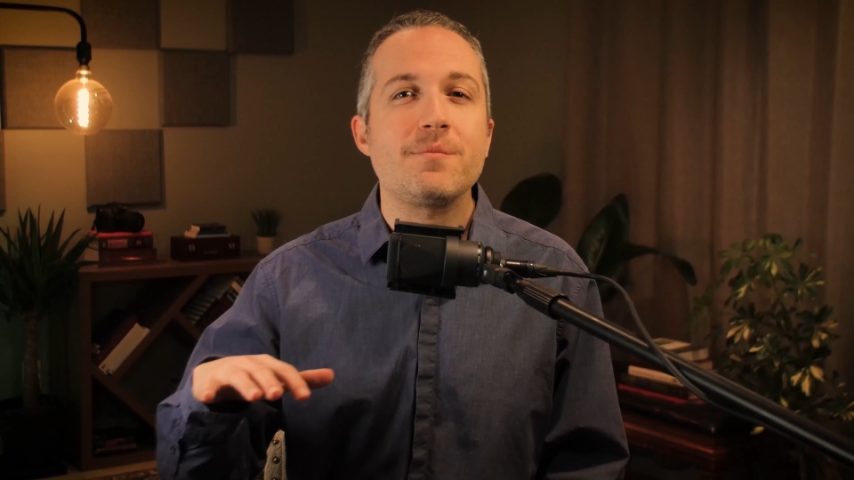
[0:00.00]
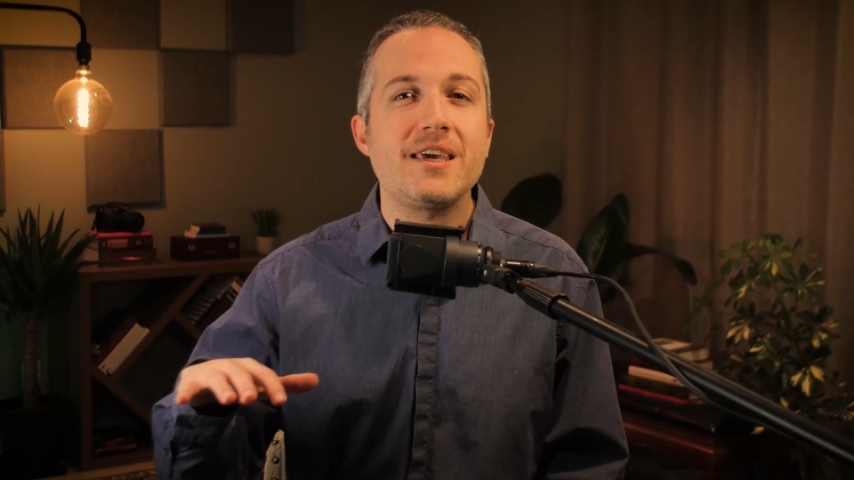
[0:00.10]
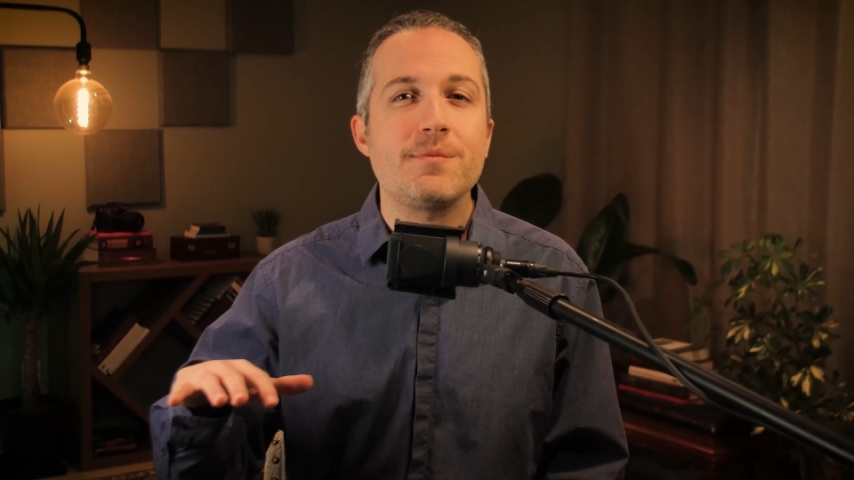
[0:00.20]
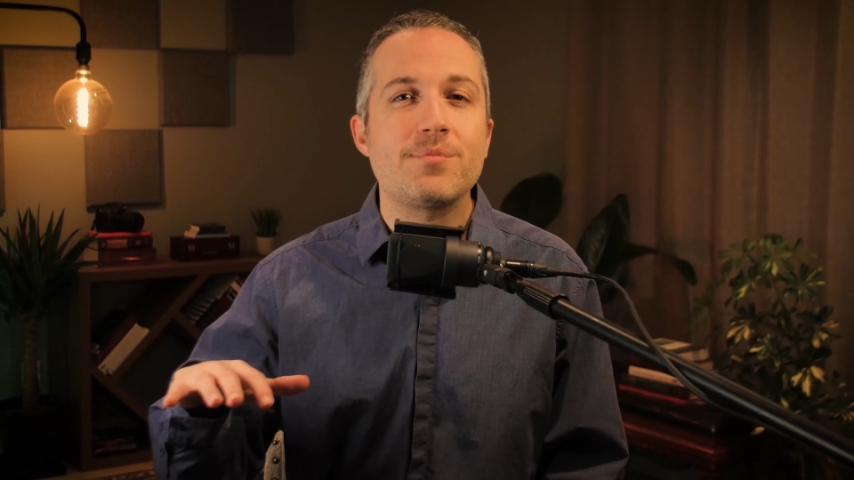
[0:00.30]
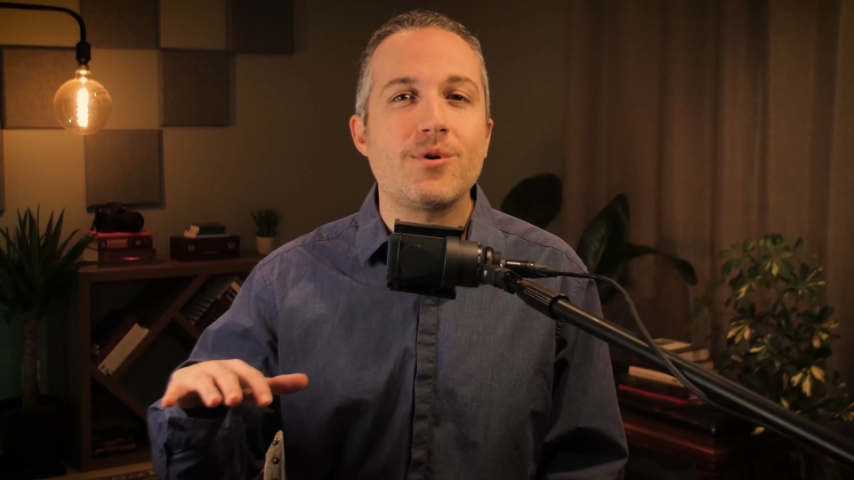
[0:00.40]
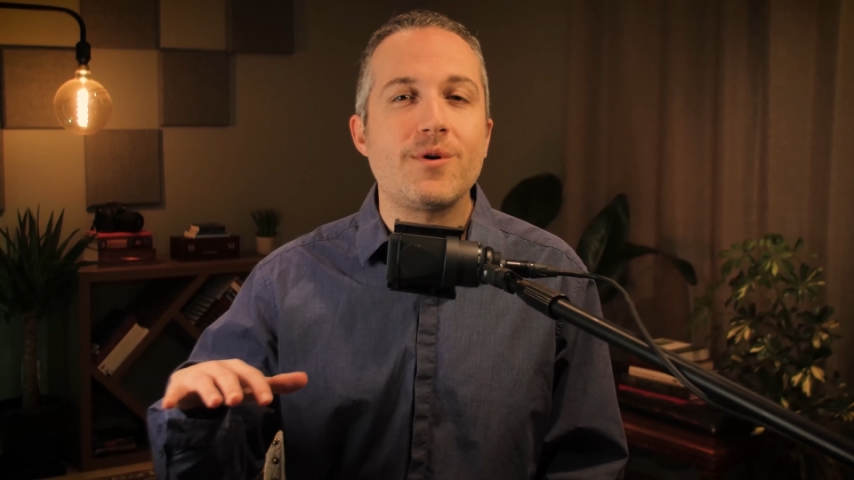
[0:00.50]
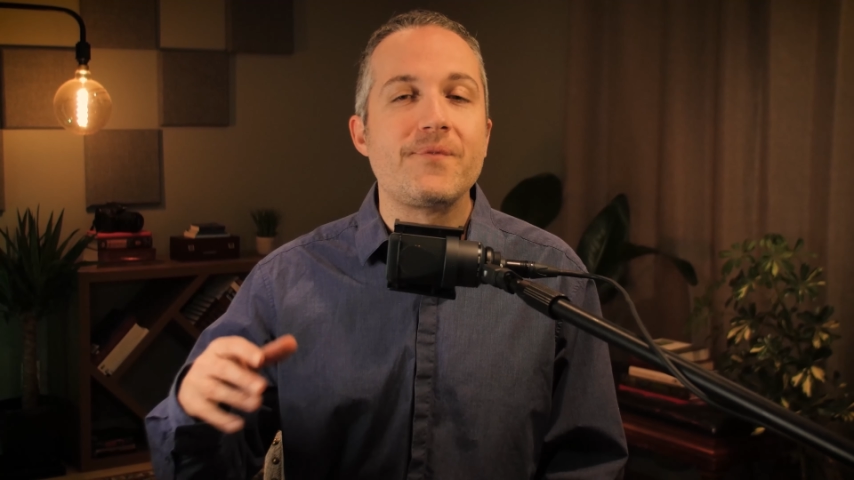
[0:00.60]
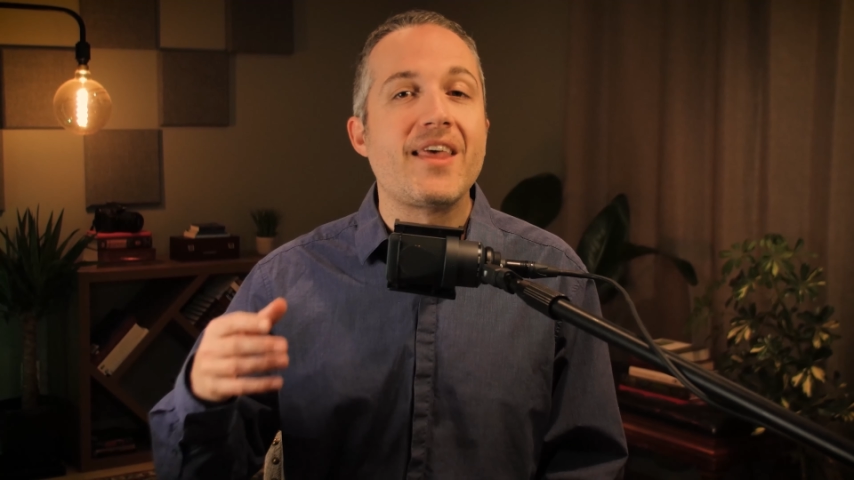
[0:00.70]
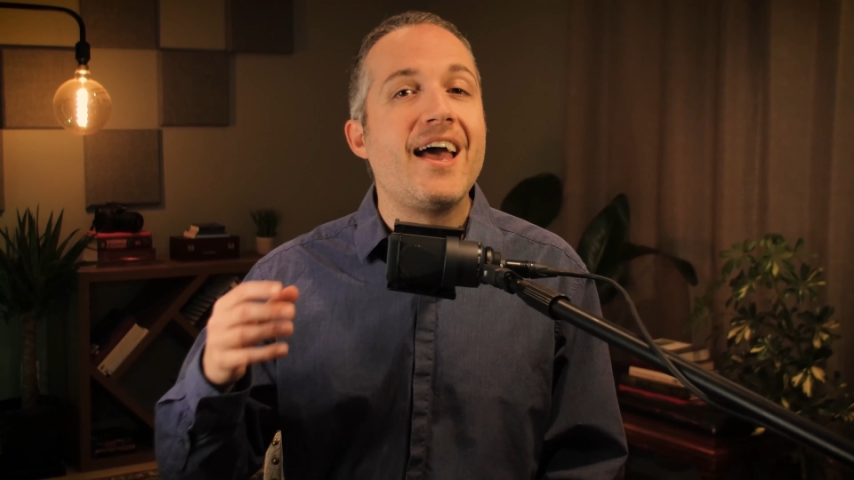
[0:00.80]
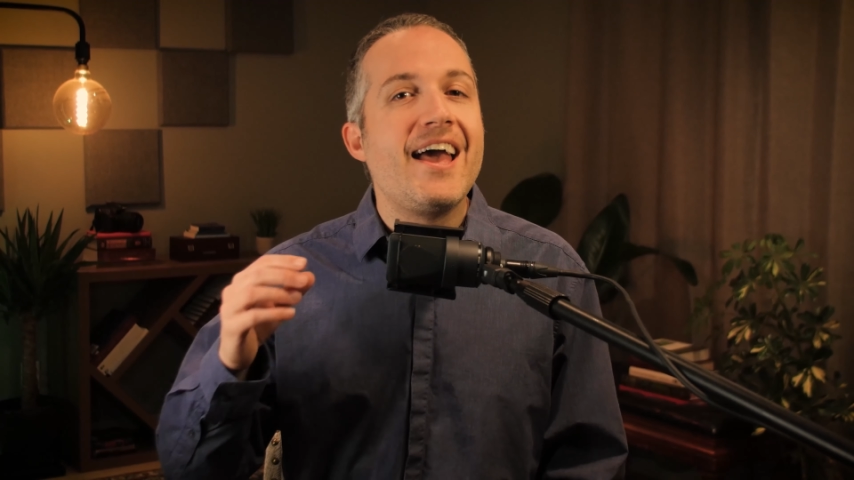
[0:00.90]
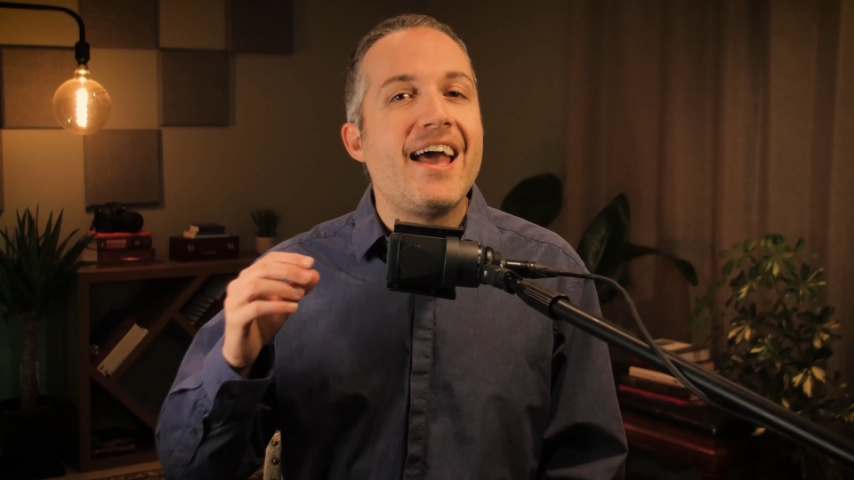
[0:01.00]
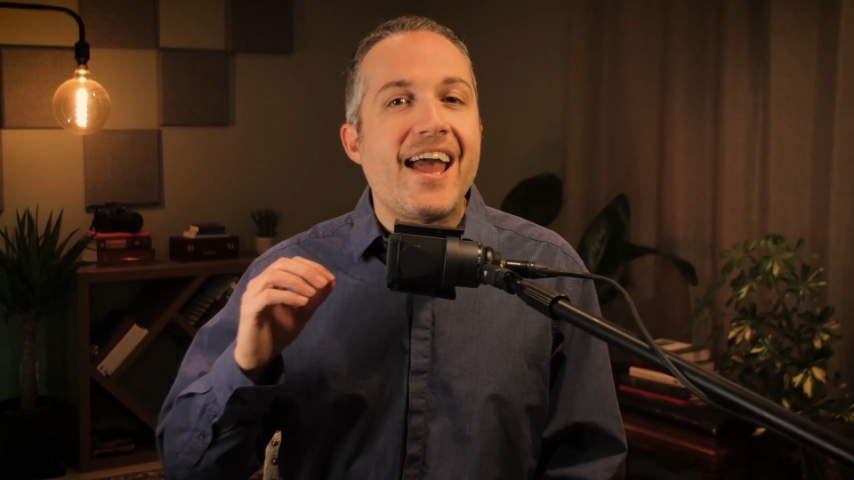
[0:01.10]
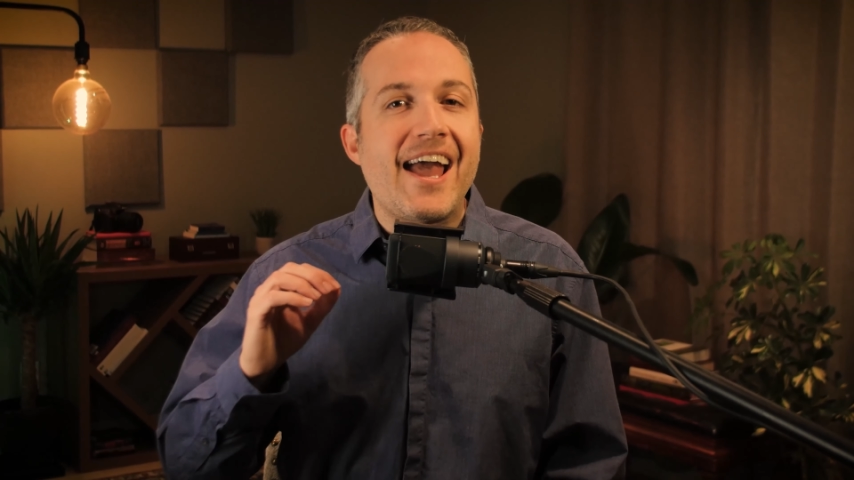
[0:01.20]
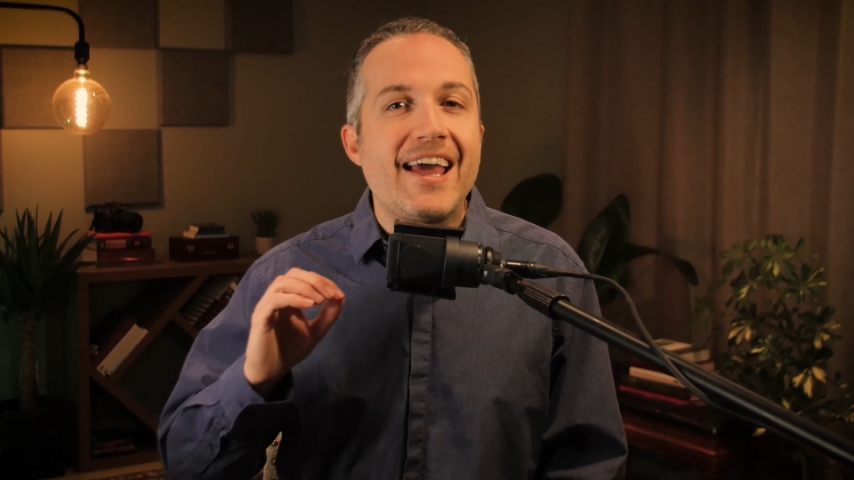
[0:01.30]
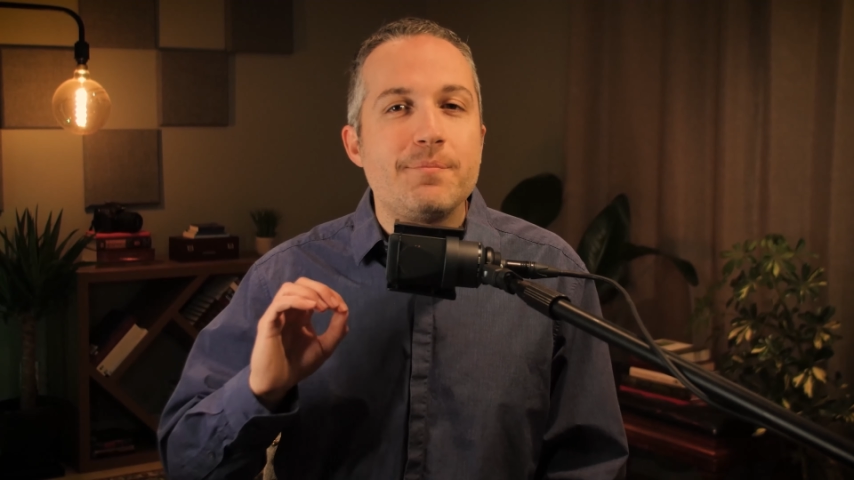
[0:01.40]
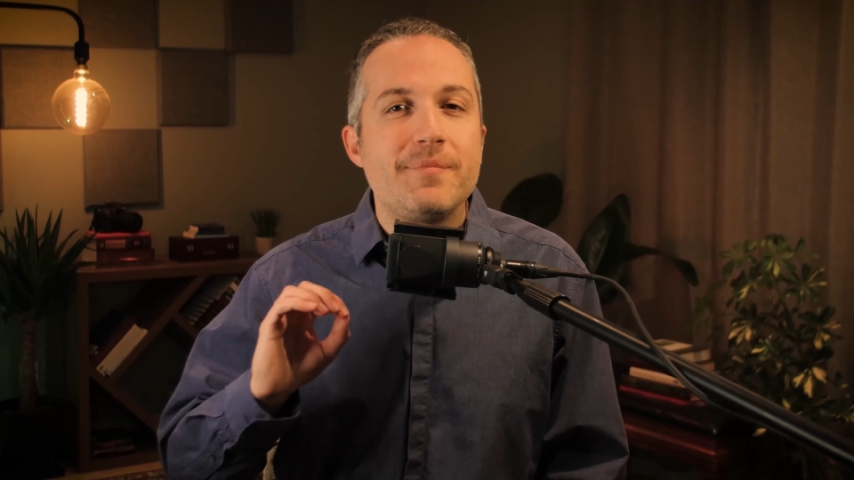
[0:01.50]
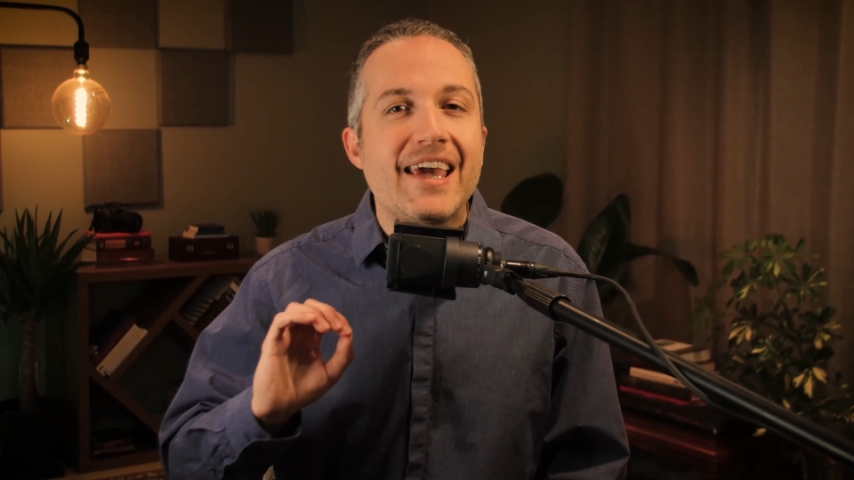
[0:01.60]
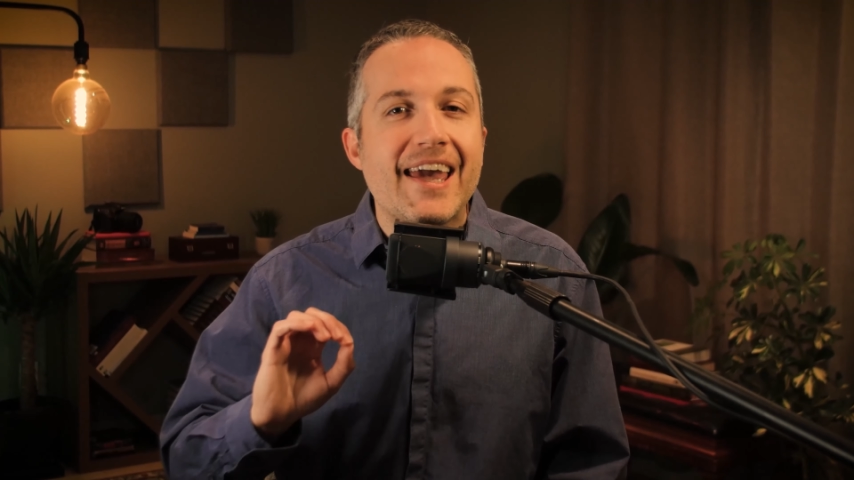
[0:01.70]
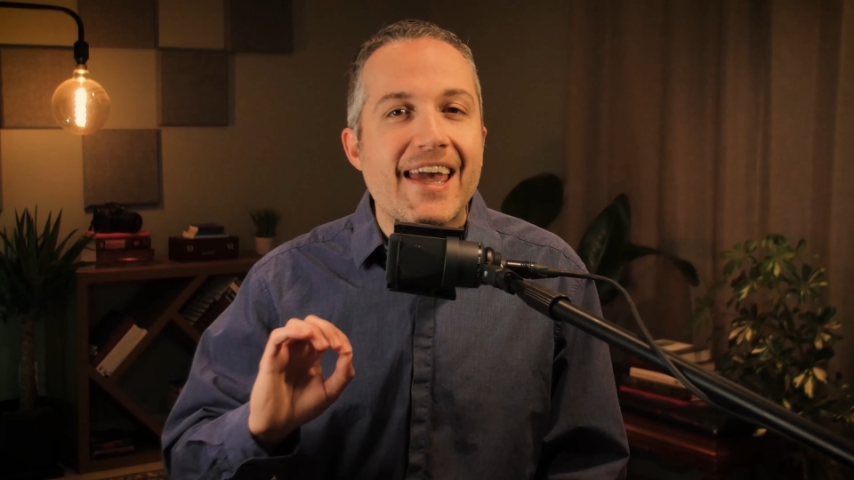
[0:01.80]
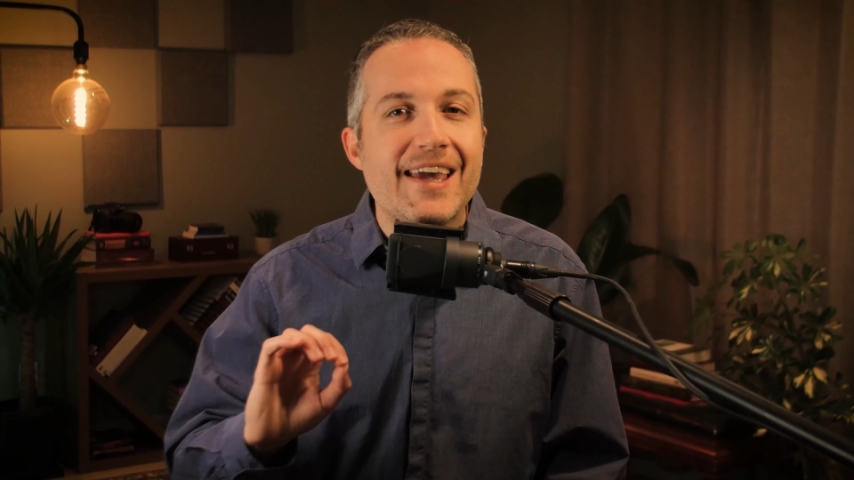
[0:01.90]
people, and
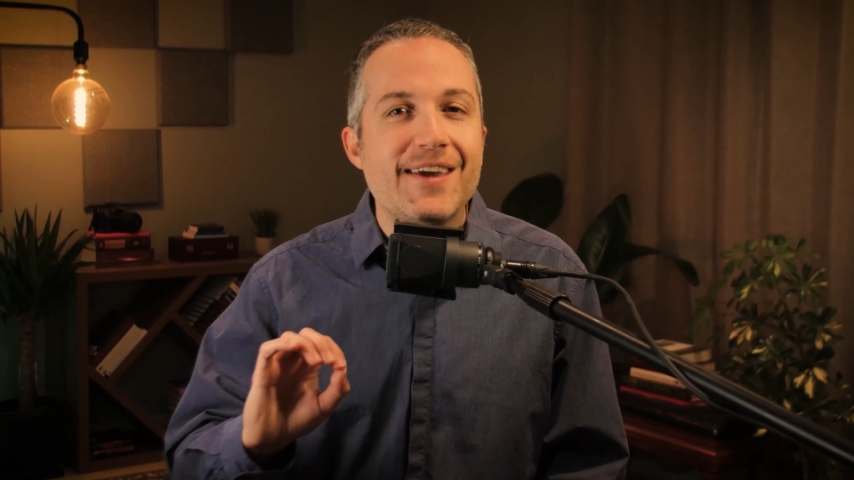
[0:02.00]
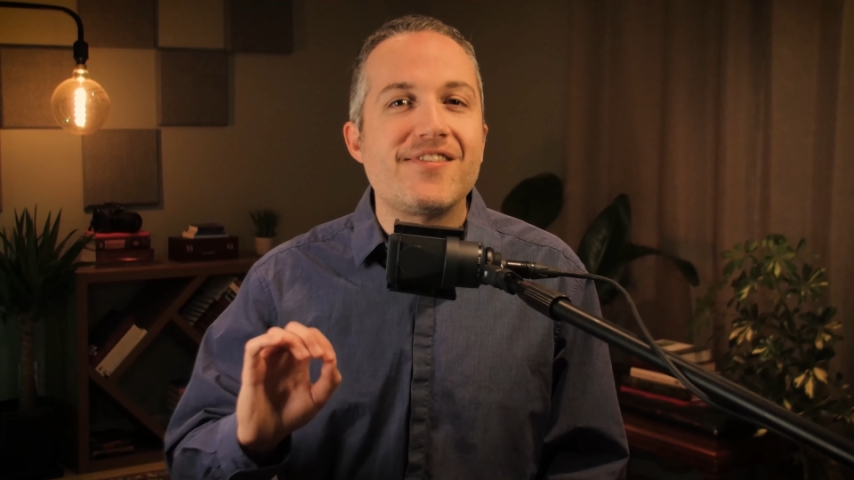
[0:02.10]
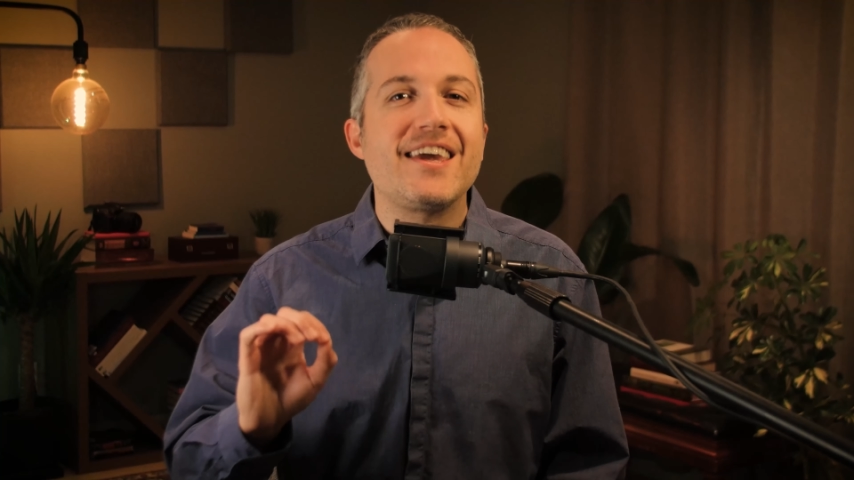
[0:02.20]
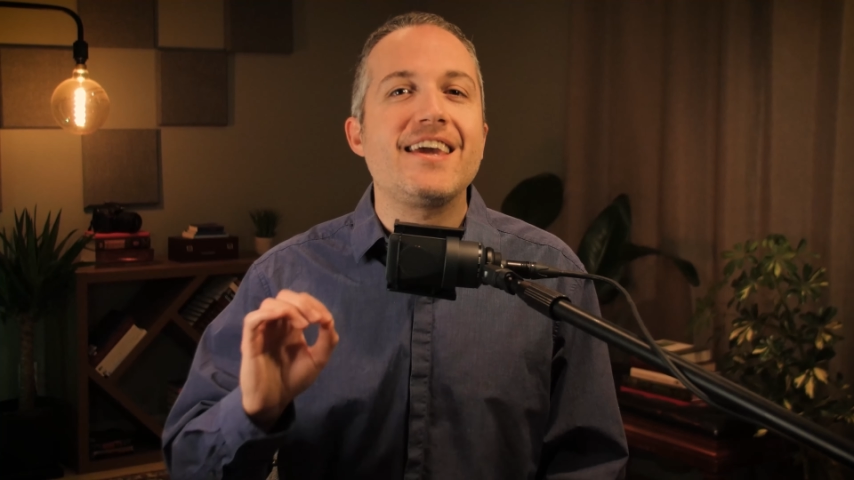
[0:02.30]
behave